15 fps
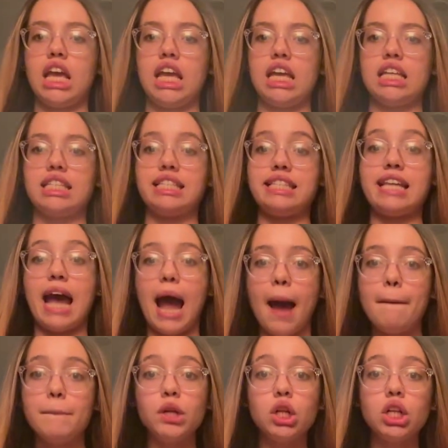is
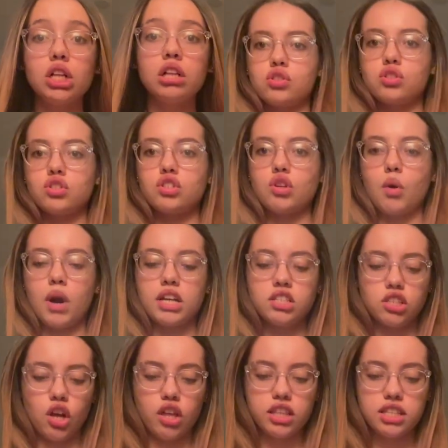Tapple. So I
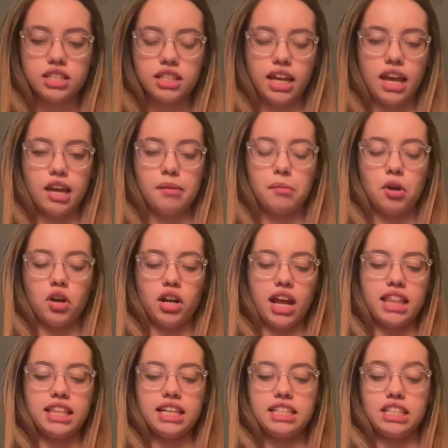saw this game on,
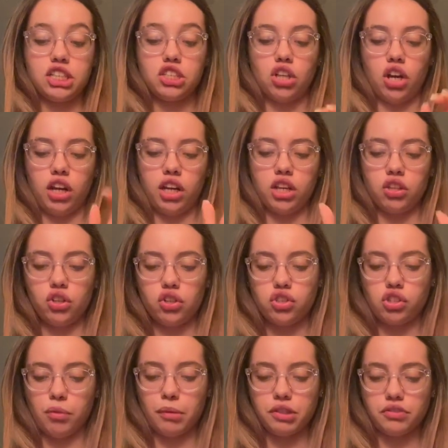I think, TikTok and it looks
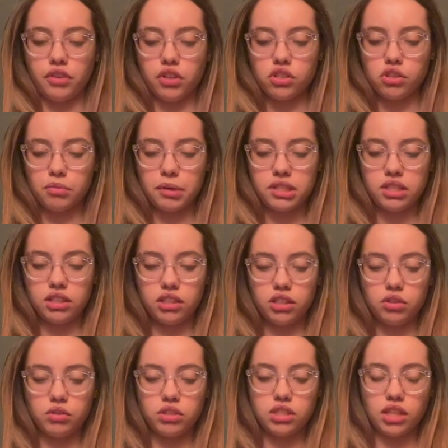so much fun. So basically
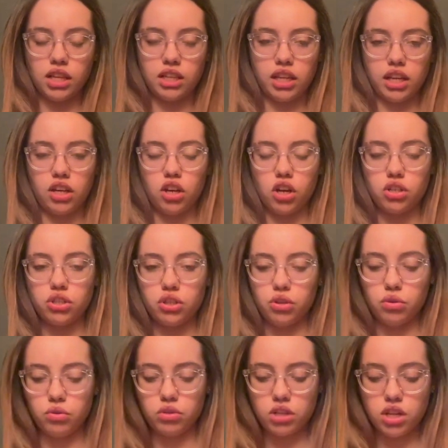you could say like
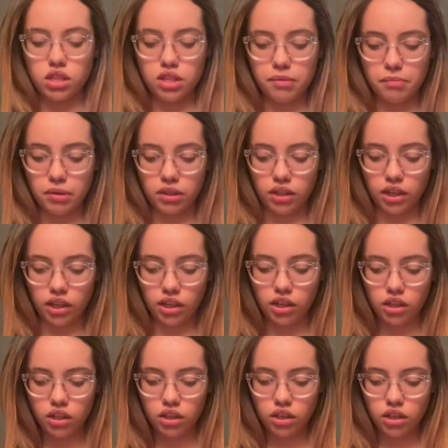cartoons and then be like,
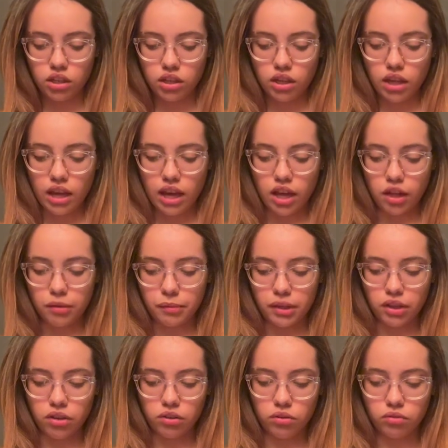
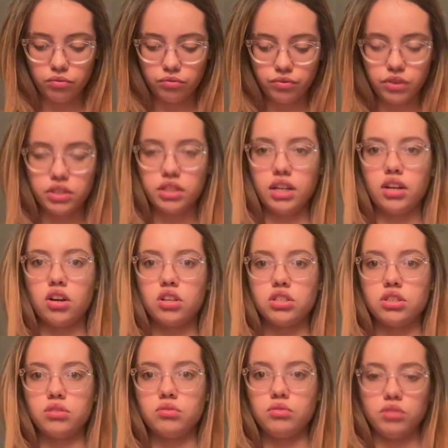Elmo. Is that a
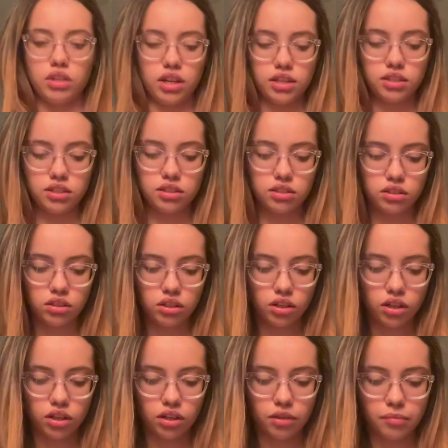cartoon? Yes.
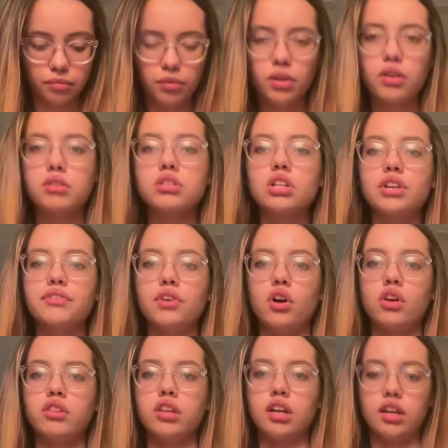Um, or something
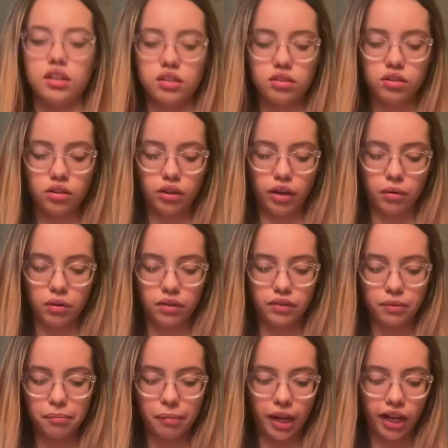called that. Okay,
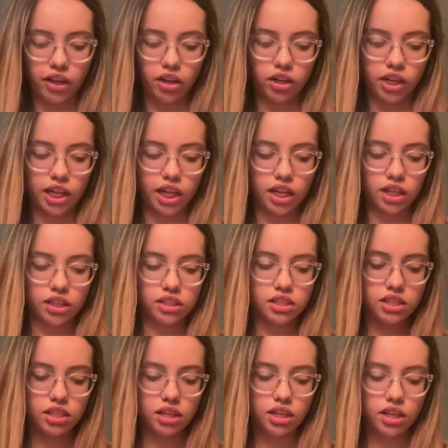whatever.
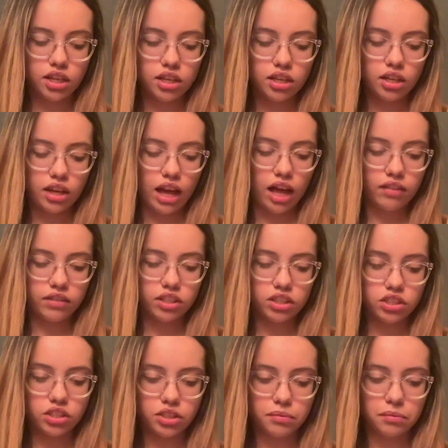Backyardigans, Alvin and
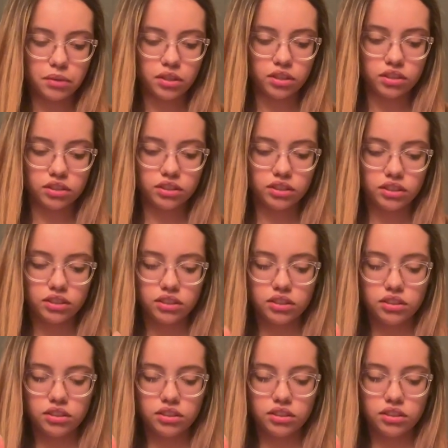the Chipmunks,